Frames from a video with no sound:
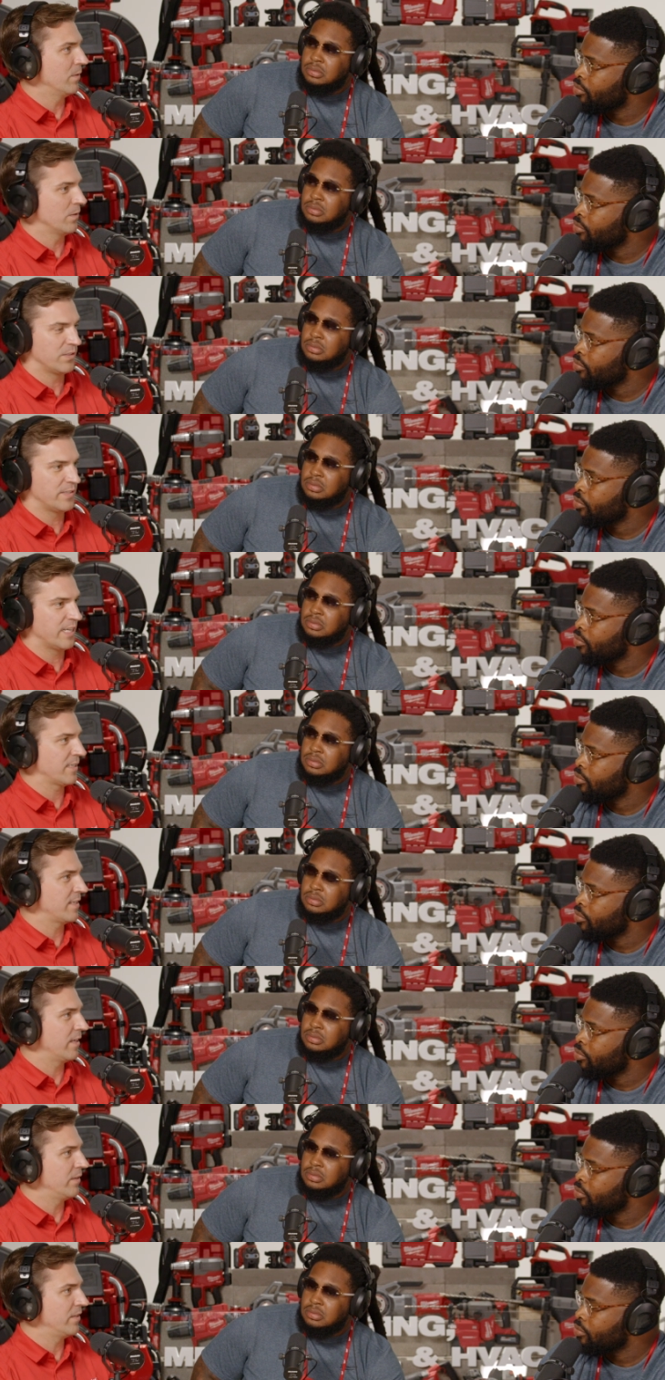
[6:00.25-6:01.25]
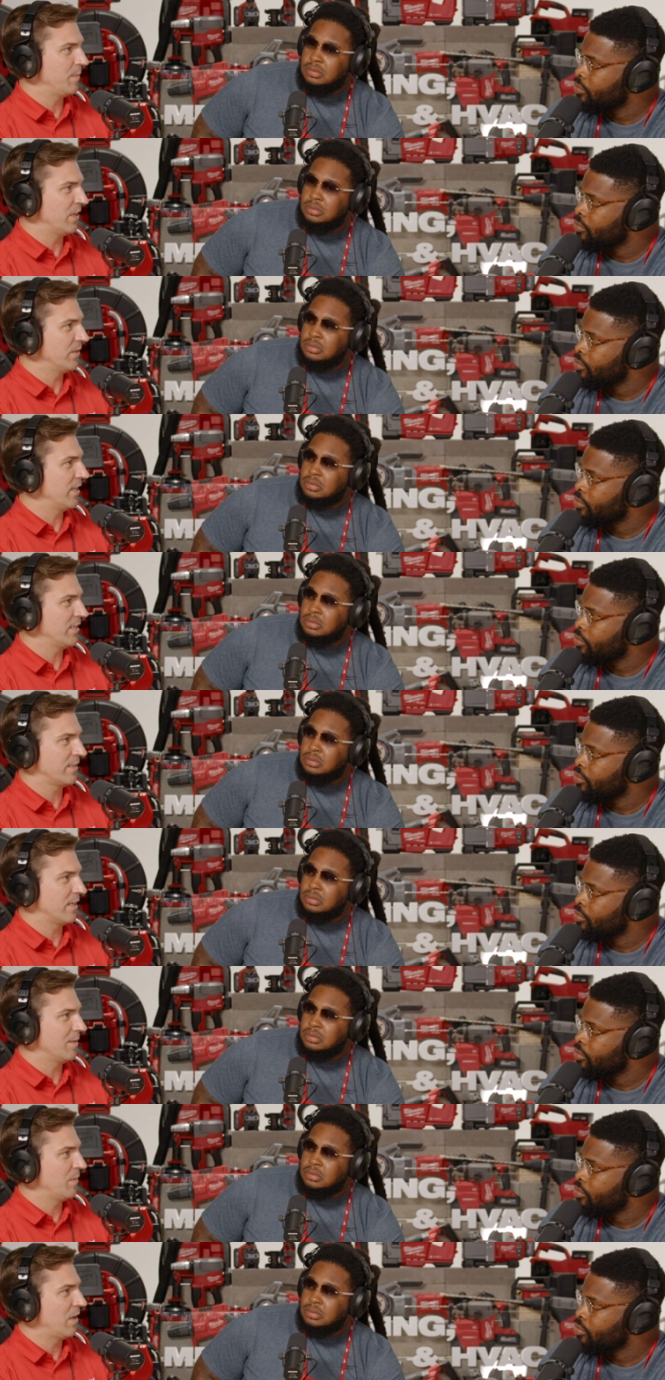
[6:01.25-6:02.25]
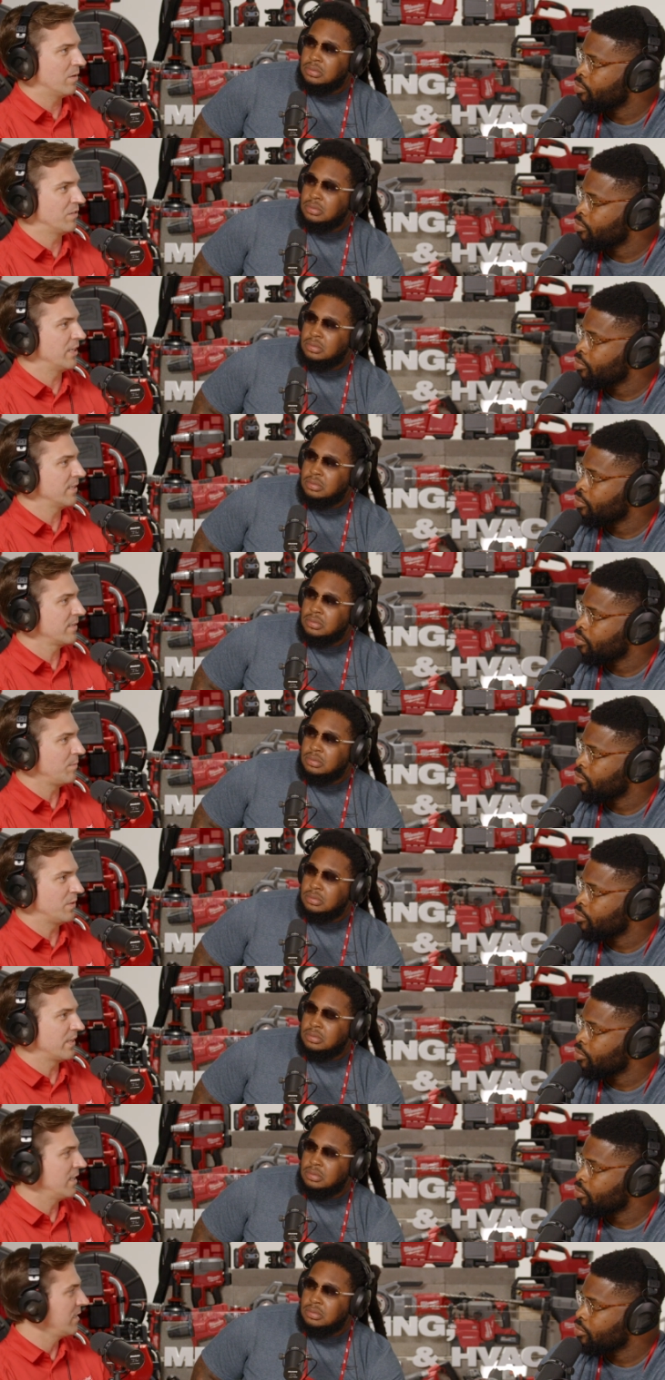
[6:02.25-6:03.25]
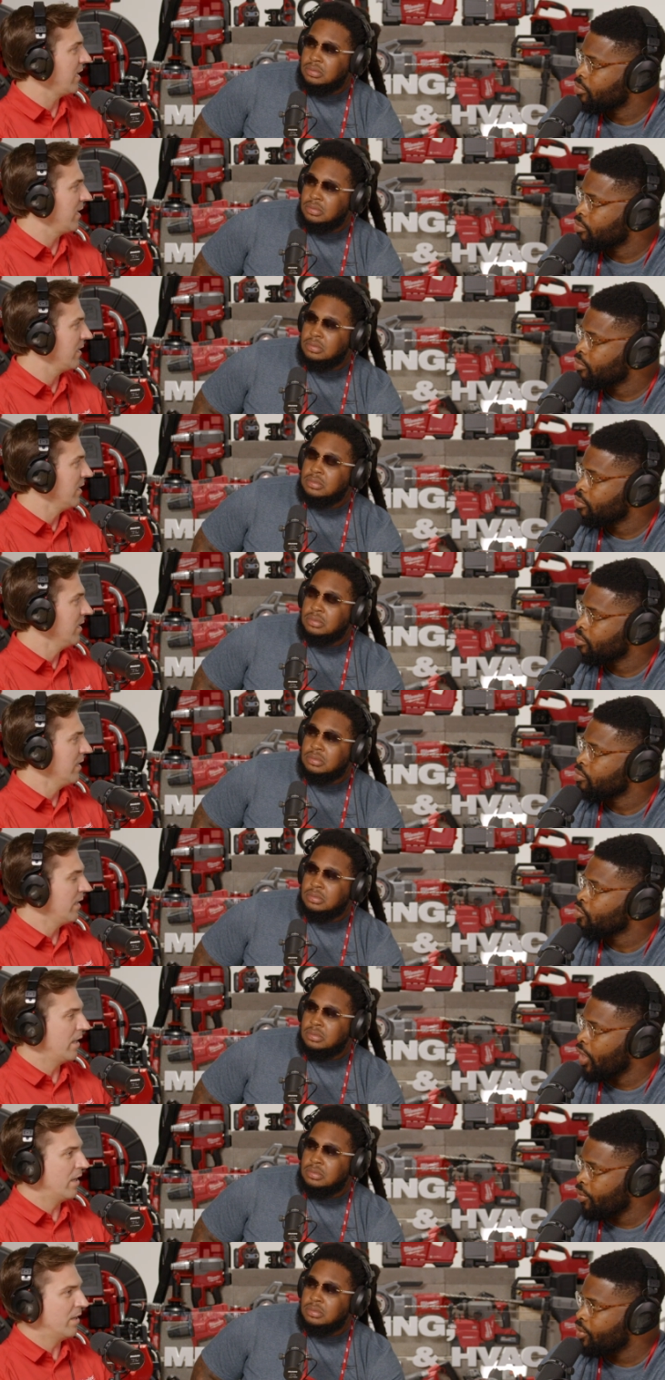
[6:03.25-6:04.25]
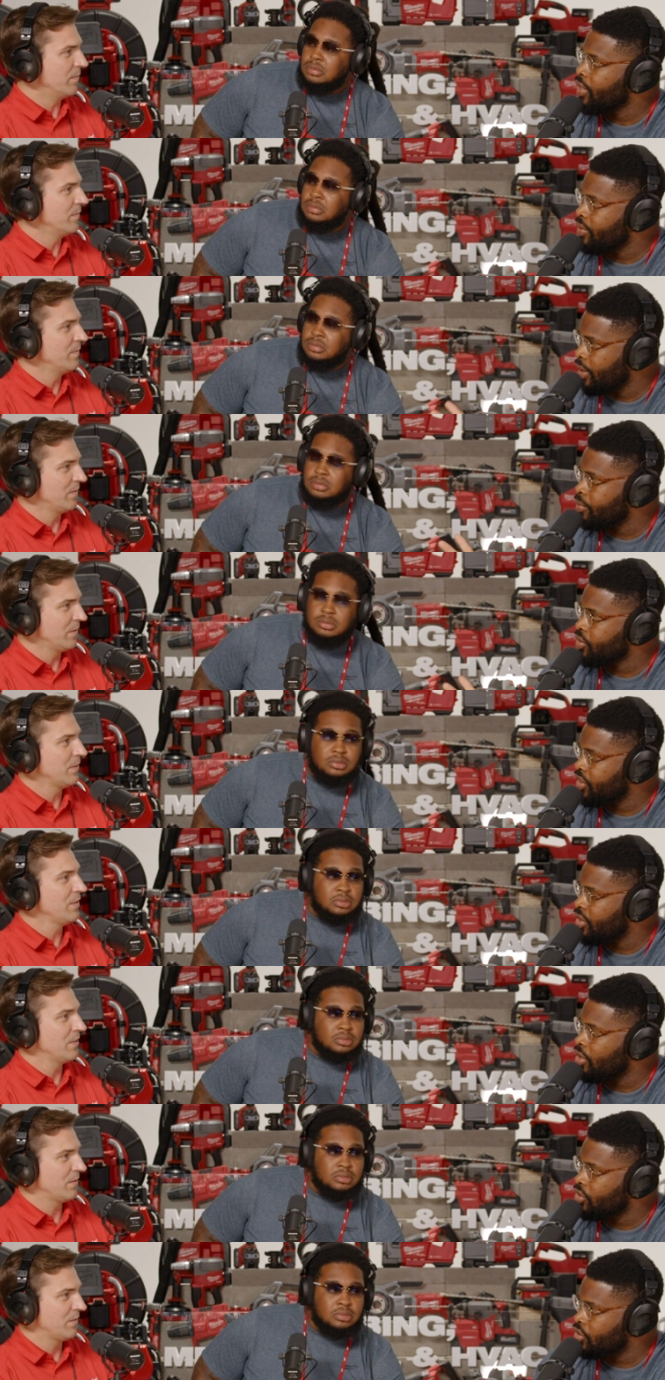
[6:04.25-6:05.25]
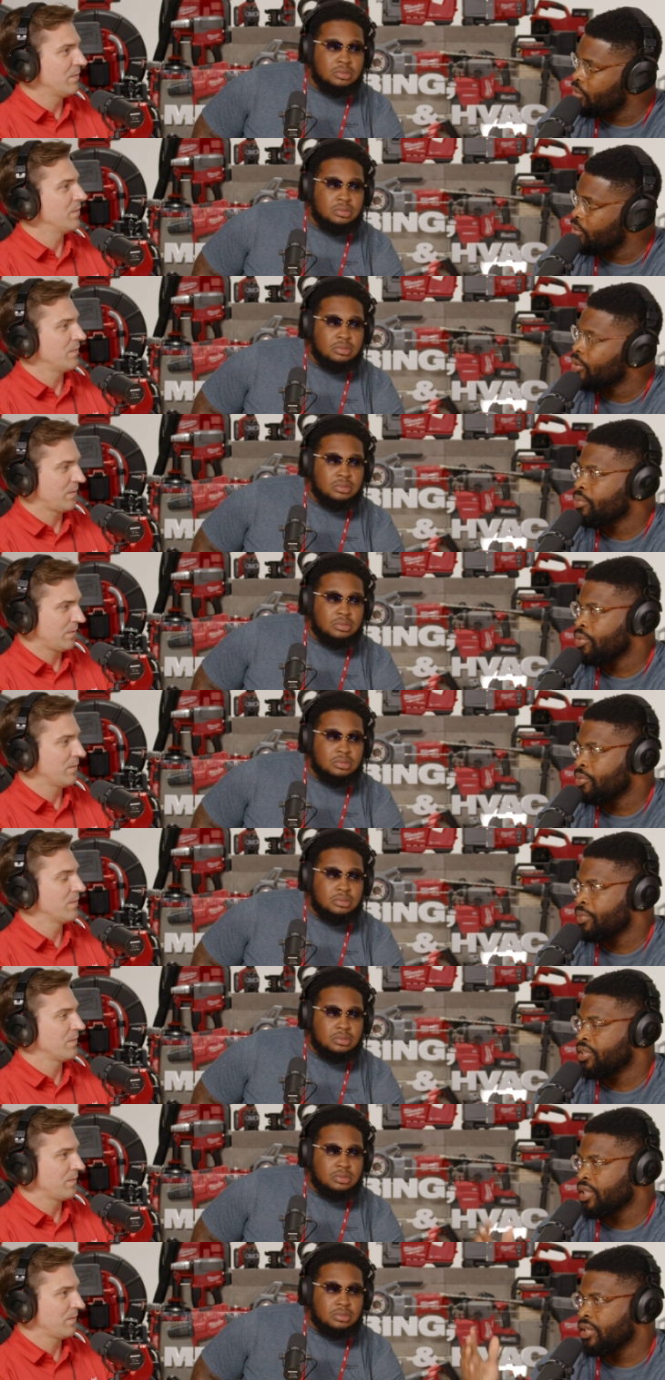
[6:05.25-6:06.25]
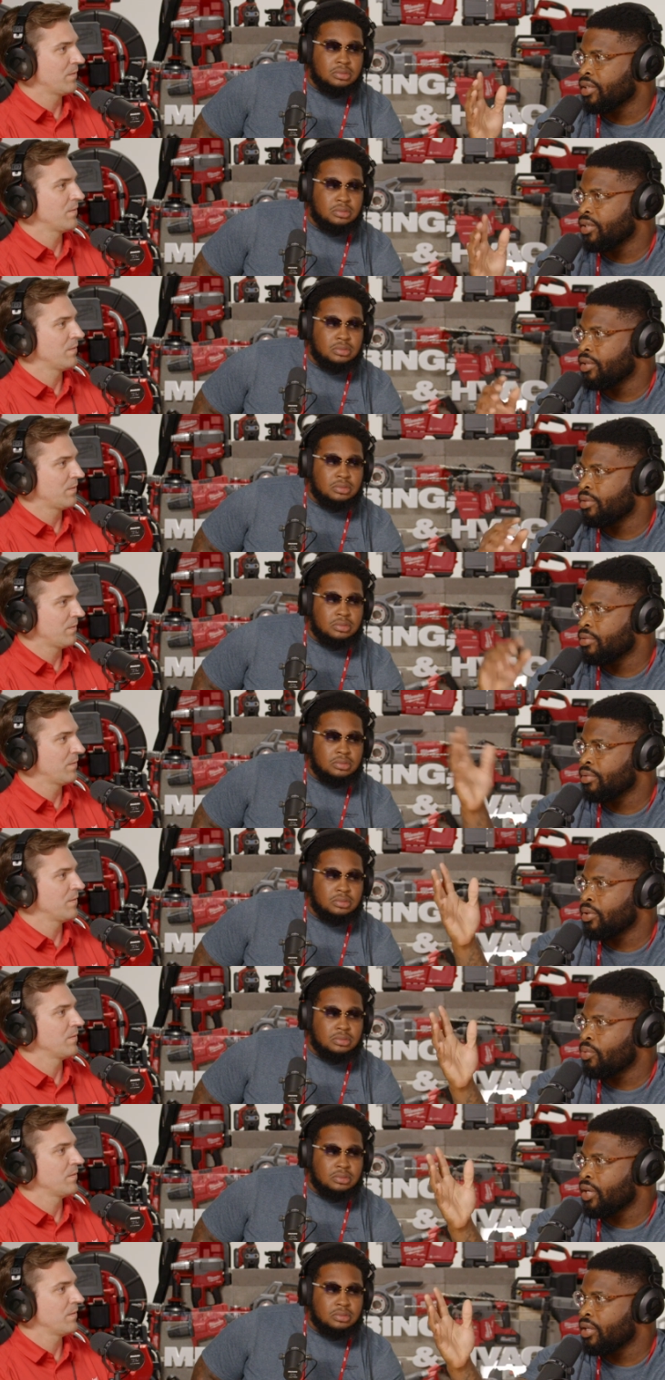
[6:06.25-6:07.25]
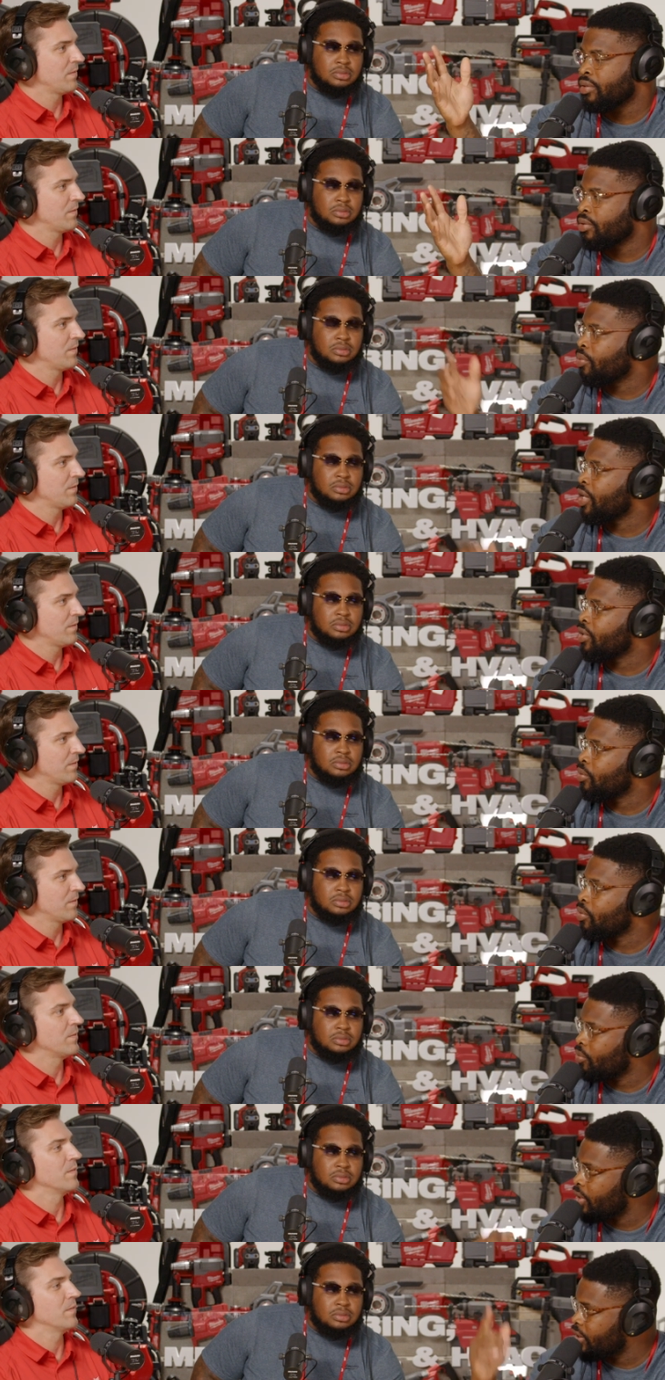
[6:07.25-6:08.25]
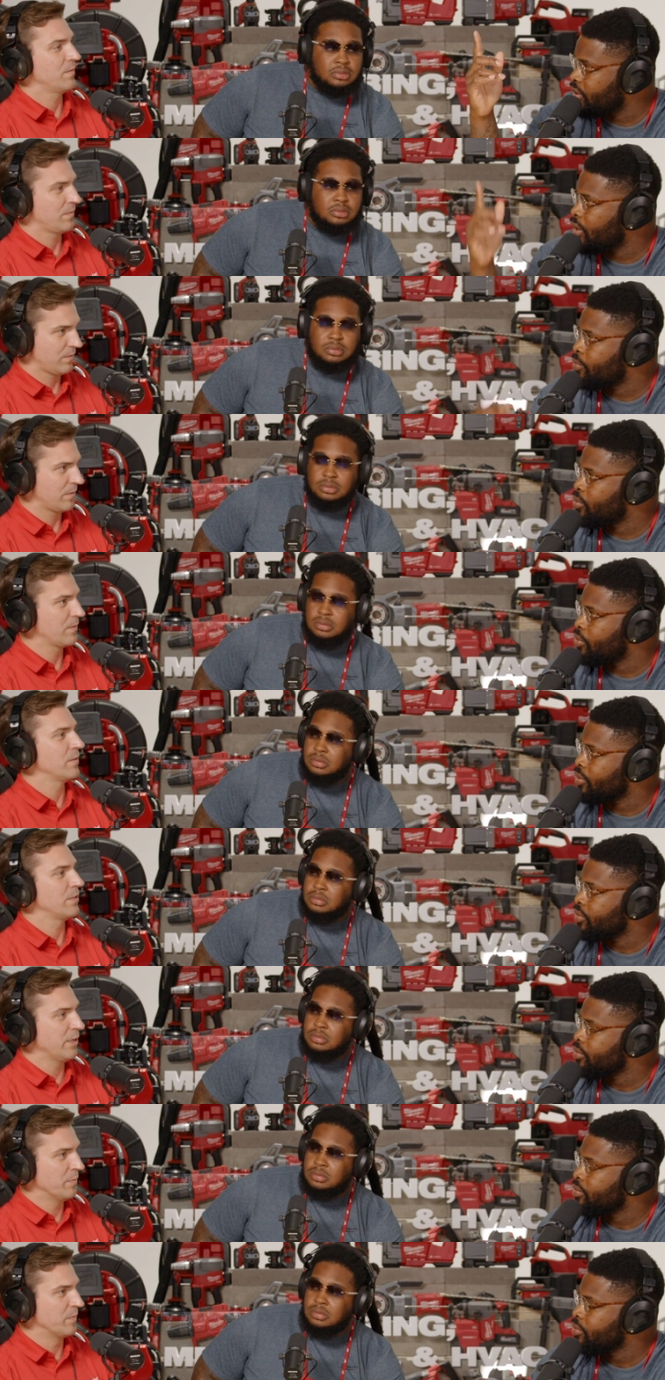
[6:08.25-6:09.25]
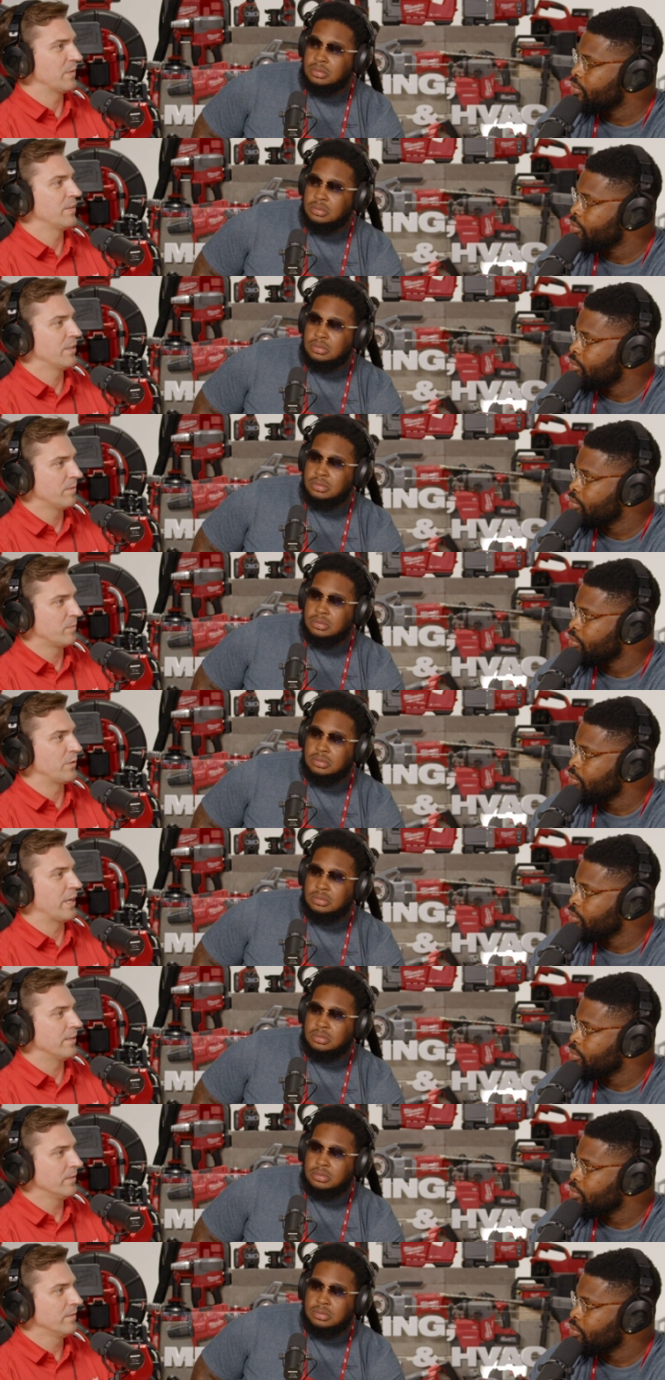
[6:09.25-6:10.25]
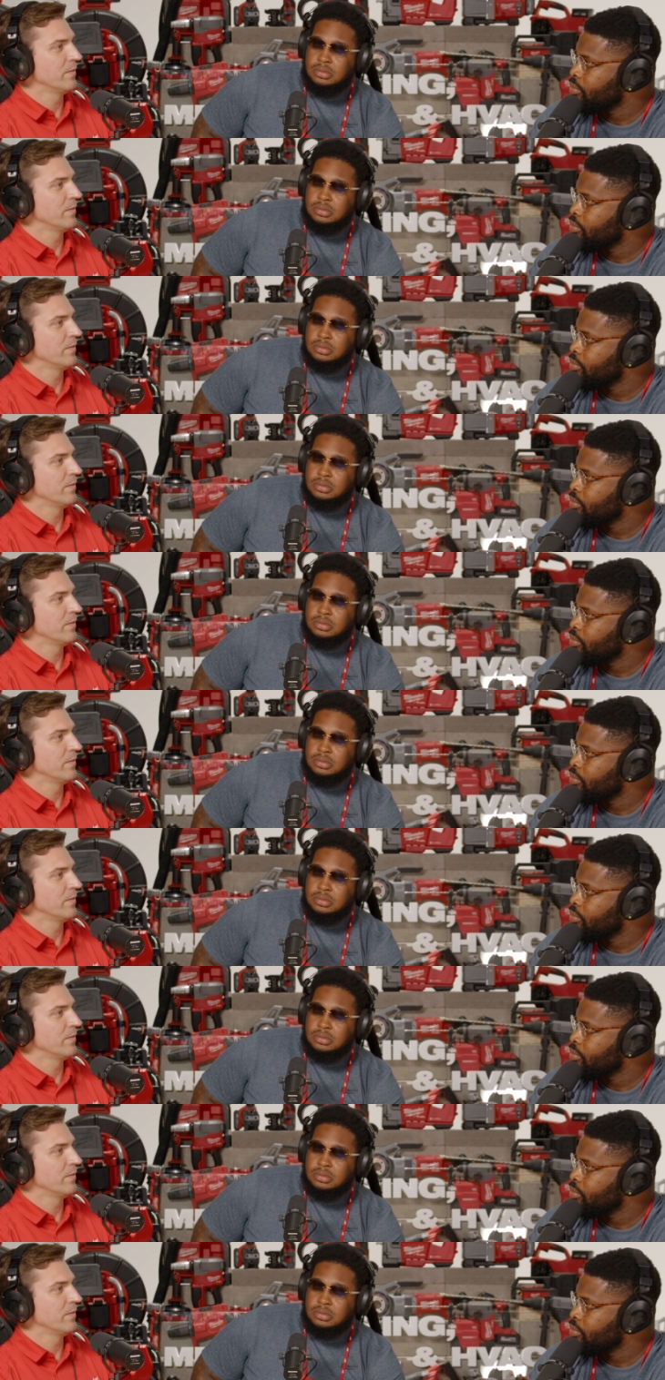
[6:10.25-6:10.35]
Speaker 1: or you text that or email that to them, however you guys communicate that, um,
Speaker 2: it, they will see it also, and it will be technically the, the right the right cor- right top corner.
Speaker 1: Yep, yep, you got it.